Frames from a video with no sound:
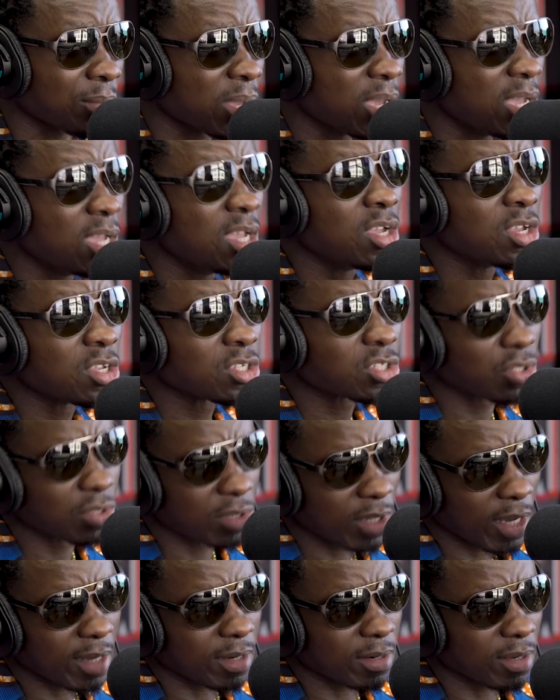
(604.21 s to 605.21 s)
Now. So
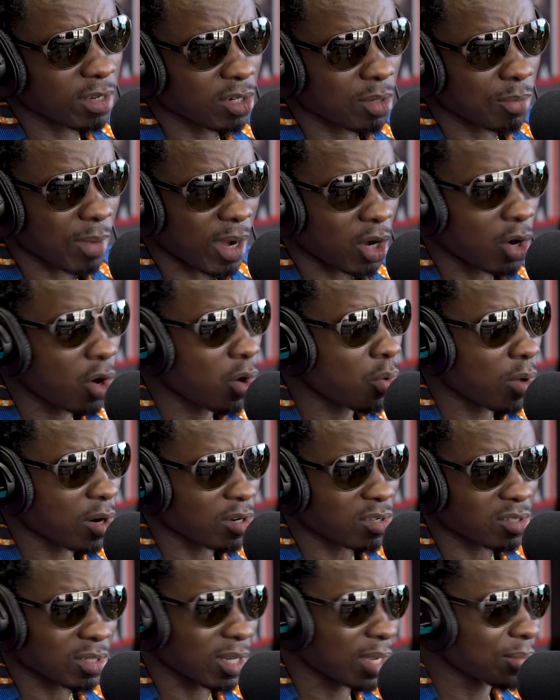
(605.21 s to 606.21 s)
then, you know, my
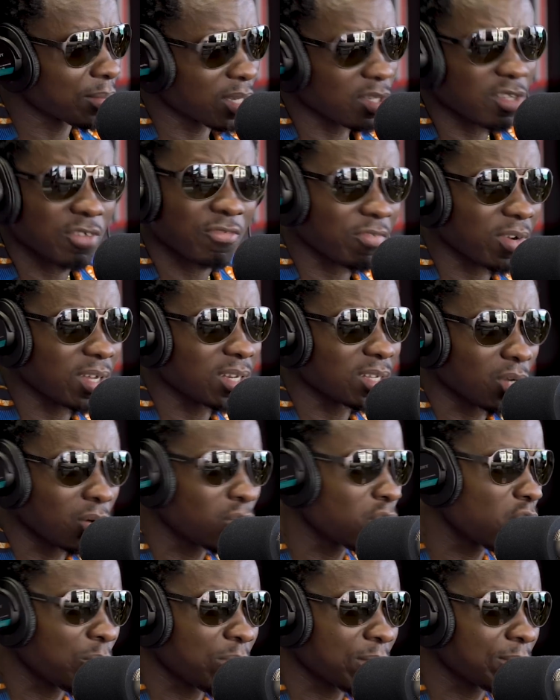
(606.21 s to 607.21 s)
coworkers like, man, you funny. Go
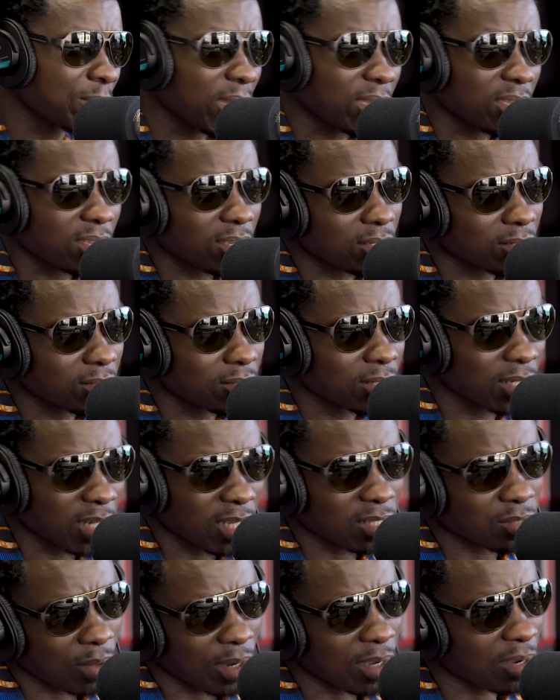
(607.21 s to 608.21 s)
to open mic. And
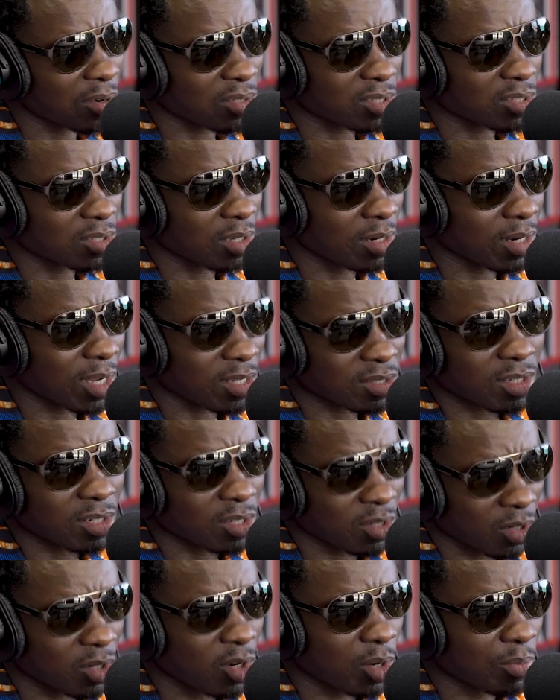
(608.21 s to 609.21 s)
that's why I started. I started you
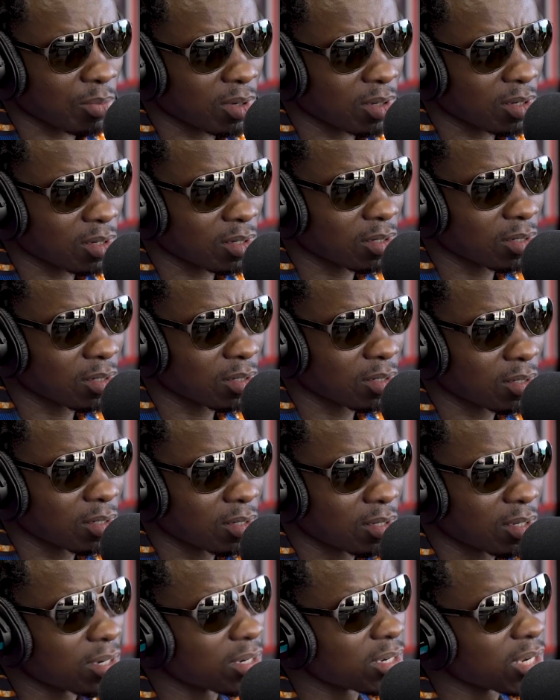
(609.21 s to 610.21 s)
had never tried wow. it
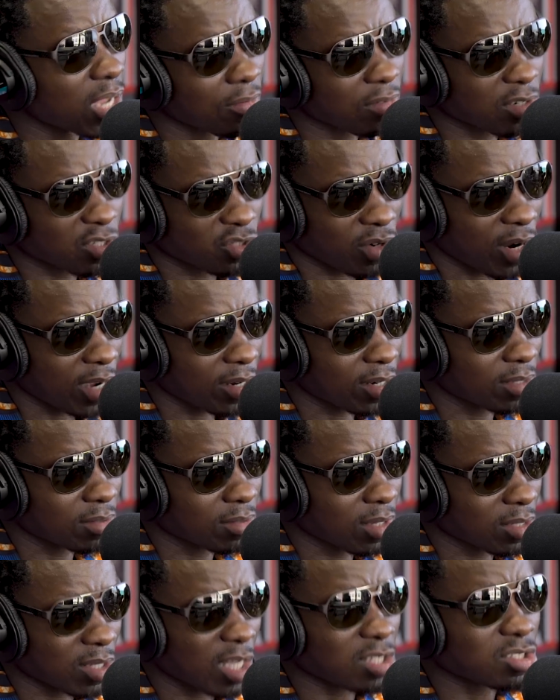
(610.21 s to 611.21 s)
before? Never tried it.
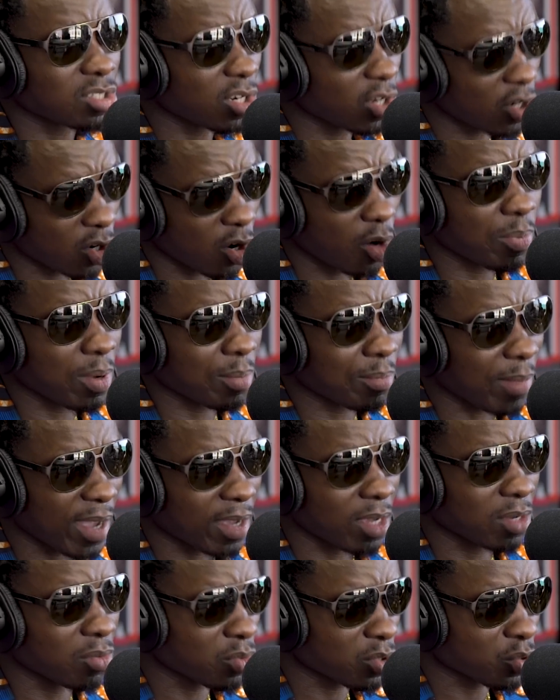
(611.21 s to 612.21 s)
So I started going to open
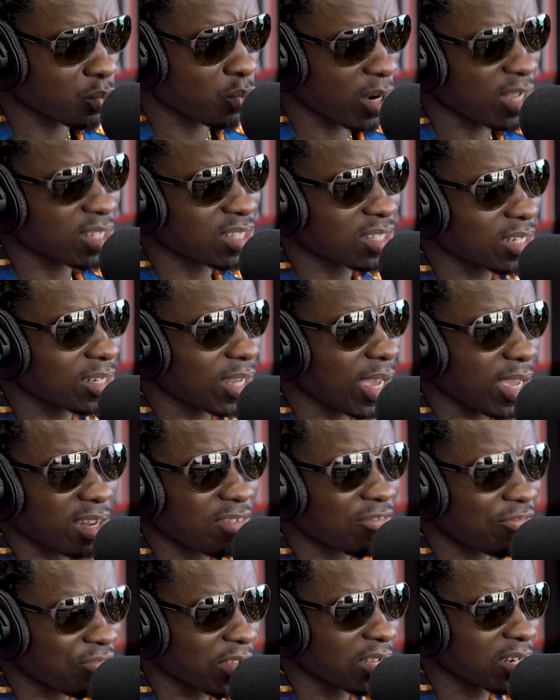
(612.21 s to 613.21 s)
mic. It was Wednesday night
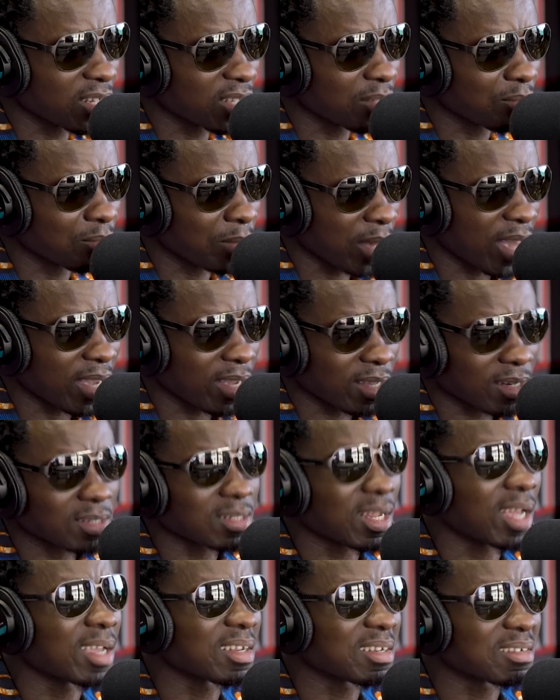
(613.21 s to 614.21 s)
in Philly back in
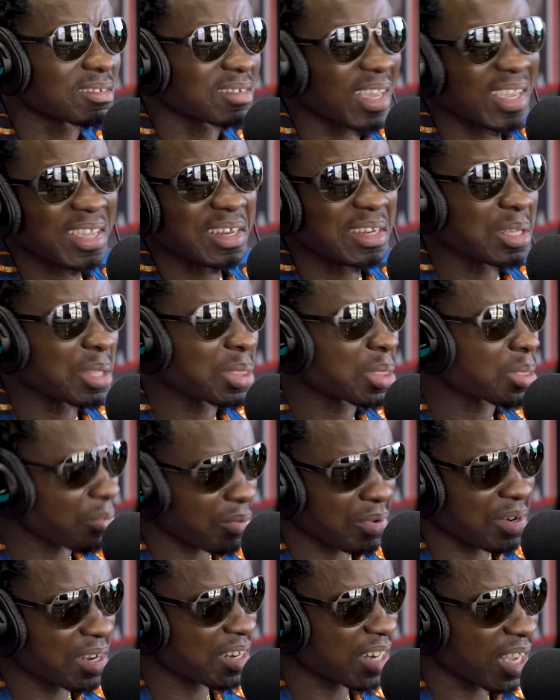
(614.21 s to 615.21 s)
like
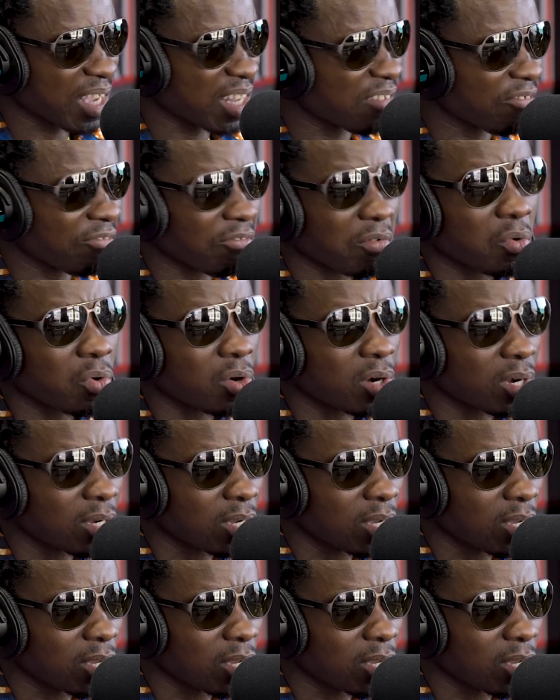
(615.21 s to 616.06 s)
93, 94.